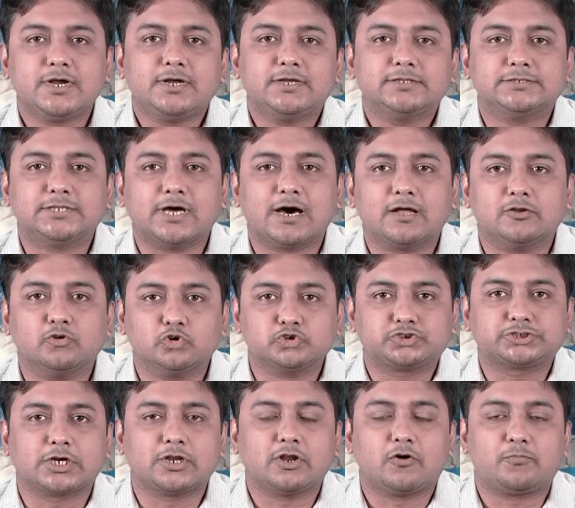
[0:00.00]
the
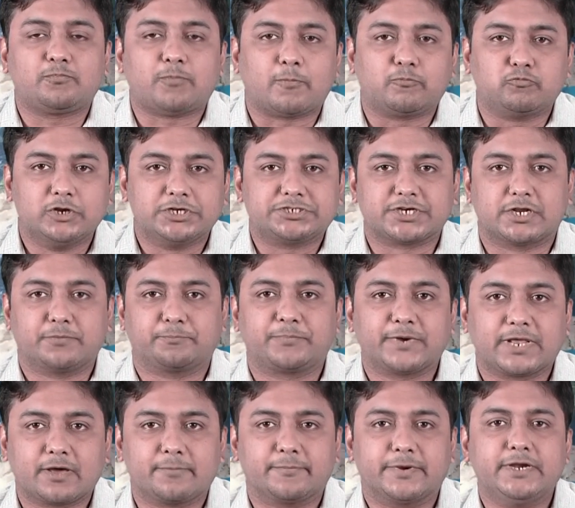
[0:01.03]
notion of population
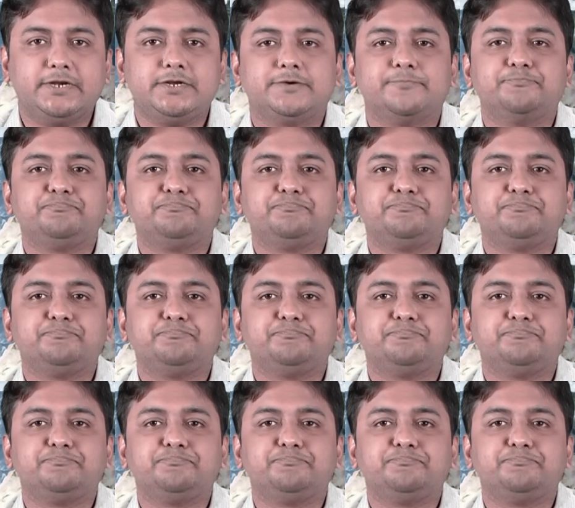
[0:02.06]
pyramid,